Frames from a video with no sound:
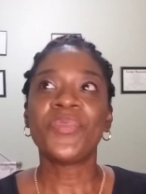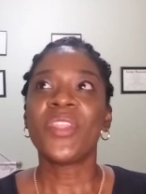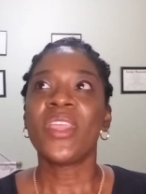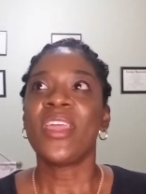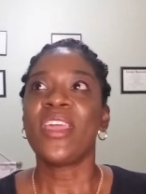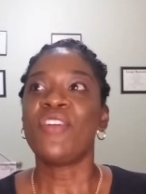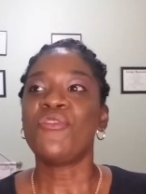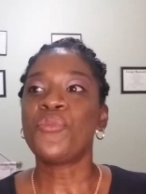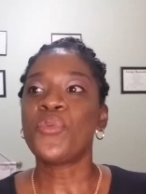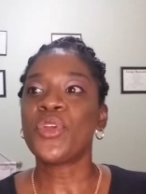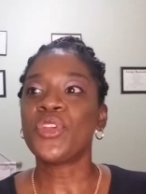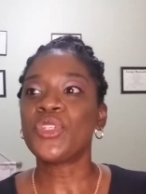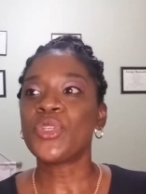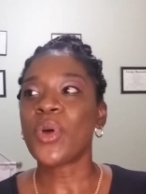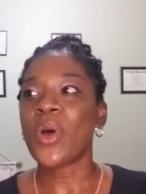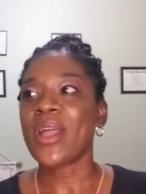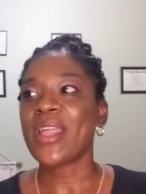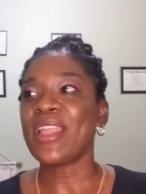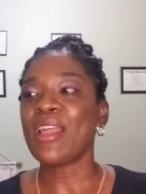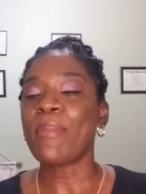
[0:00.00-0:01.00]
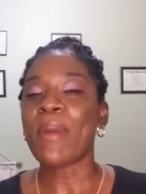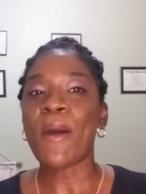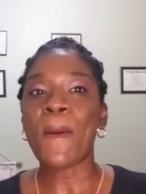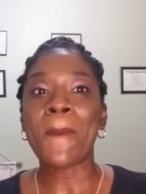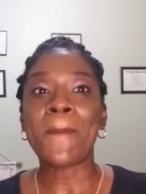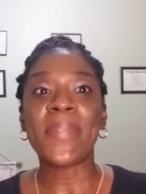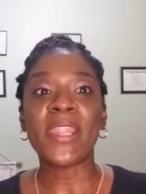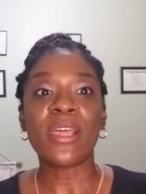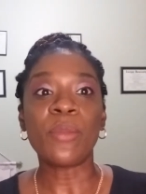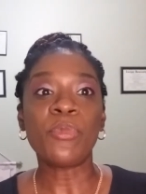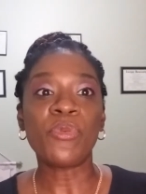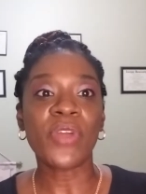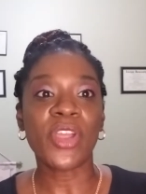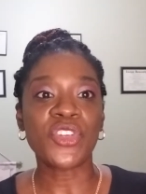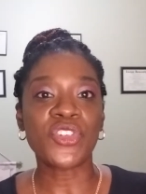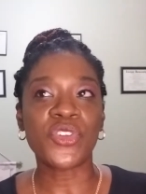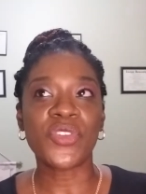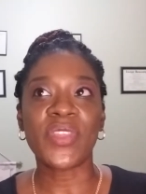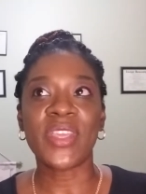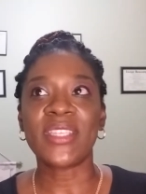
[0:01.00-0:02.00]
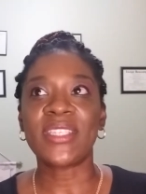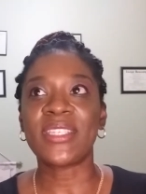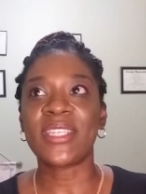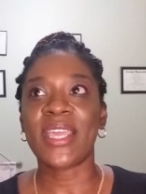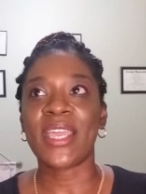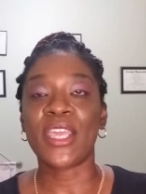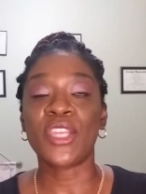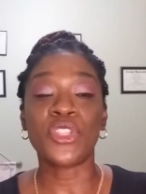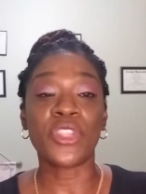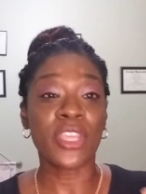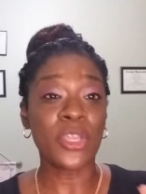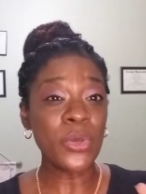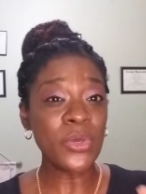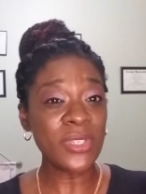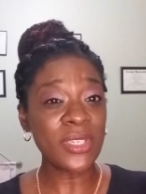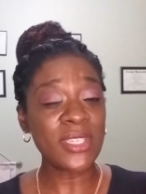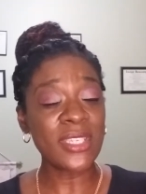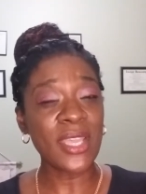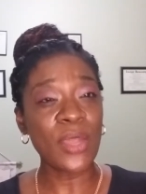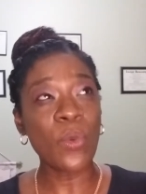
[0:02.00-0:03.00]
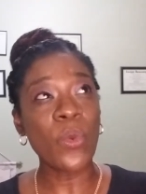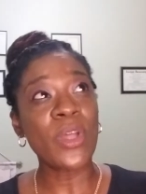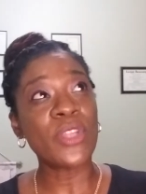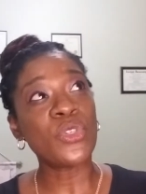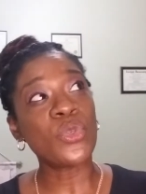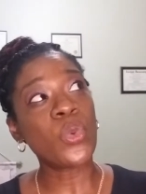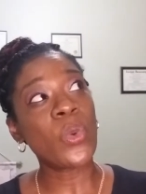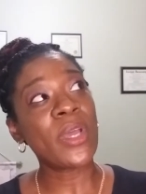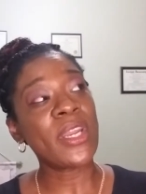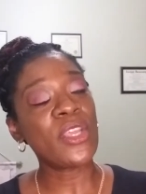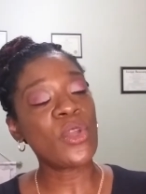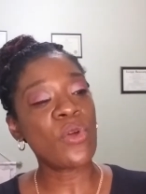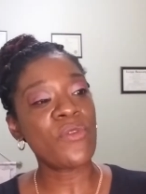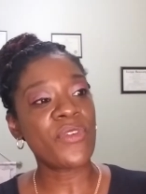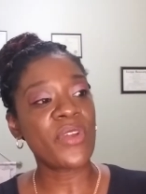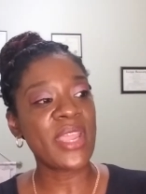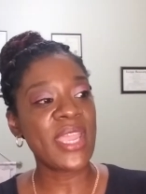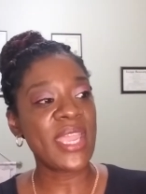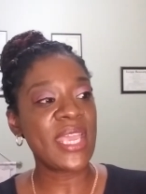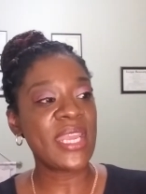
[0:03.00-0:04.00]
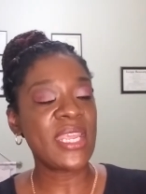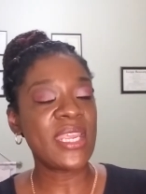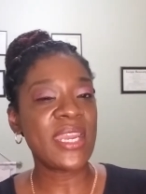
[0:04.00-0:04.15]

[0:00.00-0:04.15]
If we're talking about blood pressure, they say, they used to say 120 over 80.